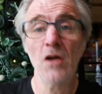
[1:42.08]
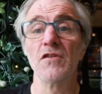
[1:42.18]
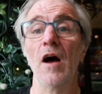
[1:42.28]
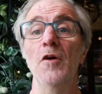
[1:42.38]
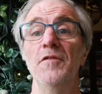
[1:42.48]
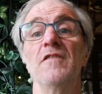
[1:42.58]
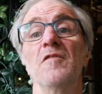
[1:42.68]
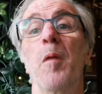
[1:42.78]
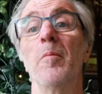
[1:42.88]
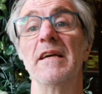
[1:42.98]
so this
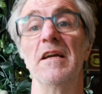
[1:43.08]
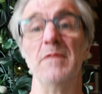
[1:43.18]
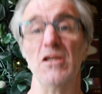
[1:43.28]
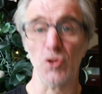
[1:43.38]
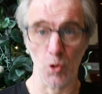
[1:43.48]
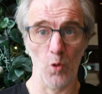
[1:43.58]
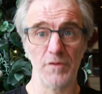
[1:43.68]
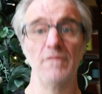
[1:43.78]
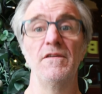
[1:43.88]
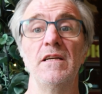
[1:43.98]
is probably going to be a
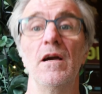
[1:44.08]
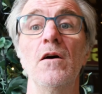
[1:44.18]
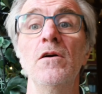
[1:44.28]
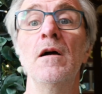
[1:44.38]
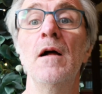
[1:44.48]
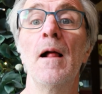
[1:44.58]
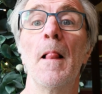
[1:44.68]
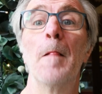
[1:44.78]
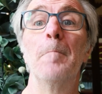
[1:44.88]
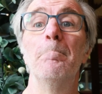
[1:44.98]
shorter video,
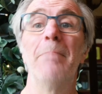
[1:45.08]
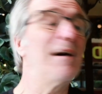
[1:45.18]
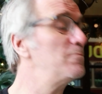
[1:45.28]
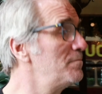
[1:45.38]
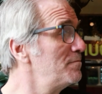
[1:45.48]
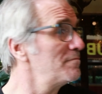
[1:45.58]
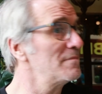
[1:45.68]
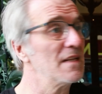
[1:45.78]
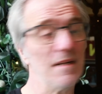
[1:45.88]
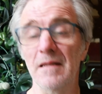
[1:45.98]
but
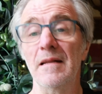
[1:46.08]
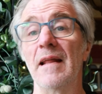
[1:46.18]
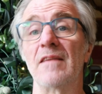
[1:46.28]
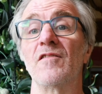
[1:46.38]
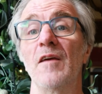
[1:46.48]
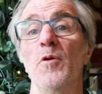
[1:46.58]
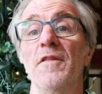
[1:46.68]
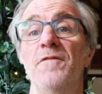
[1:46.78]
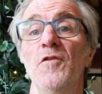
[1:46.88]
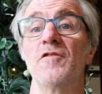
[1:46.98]
let's see
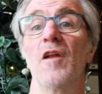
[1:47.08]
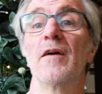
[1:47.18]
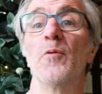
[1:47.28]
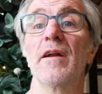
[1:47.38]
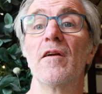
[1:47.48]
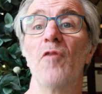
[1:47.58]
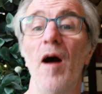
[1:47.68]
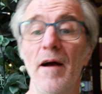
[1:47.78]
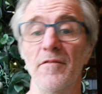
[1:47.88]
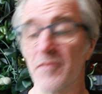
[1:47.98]
what the food's like when it
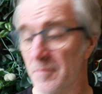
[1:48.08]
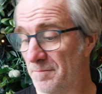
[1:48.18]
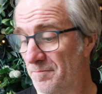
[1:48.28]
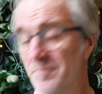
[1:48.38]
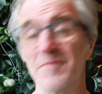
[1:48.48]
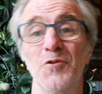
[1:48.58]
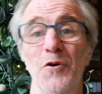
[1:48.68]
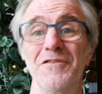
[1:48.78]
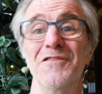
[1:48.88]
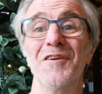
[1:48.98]
arrives.
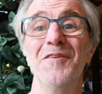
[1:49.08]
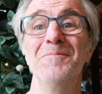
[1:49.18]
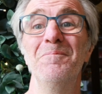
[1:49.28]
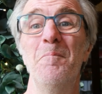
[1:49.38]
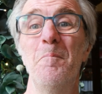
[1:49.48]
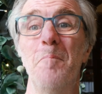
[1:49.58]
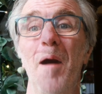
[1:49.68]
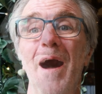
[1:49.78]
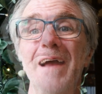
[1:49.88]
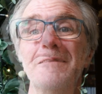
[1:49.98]
Talk to you soon.
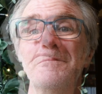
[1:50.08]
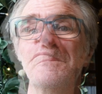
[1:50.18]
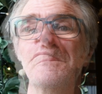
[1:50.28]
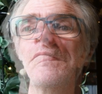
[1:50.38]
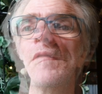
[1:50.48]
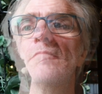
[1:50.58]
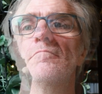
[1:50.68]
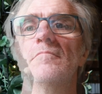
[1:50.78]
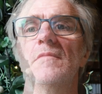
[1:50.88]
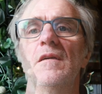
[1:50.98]
Bye.
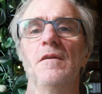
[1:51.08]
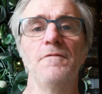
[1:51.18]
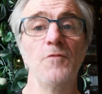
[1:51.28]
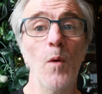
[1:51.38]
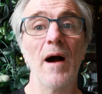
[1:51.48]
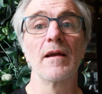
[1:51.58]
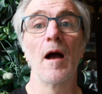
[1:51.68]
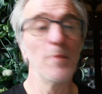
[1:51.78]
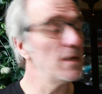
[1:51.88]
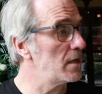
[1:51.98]
If you are
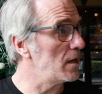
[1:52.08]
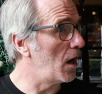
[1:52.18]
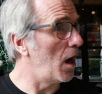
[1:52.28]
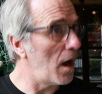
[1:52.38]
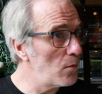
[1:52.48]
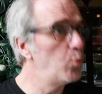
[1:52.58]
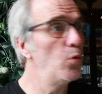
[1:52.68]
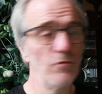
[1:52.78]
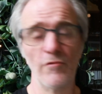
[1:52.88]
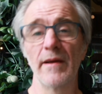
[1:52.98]
coming here, I
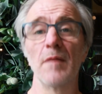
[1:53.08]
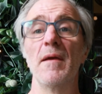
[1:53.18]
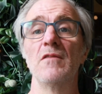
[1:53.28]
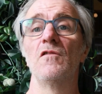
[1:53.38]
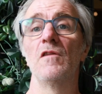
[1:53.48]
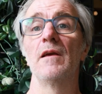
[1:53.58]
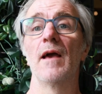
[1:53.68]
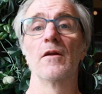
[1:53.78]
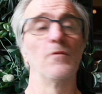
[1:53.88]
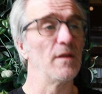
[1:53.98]
would recommend sitting
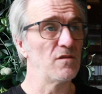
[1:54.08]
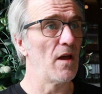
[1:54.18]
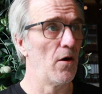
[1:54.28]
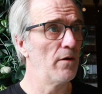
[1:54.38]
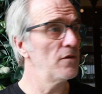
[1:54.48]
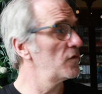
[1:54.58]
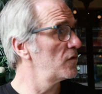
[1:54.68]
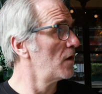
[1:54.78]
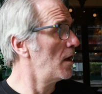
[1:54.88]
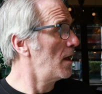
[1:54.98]
out on the terrace.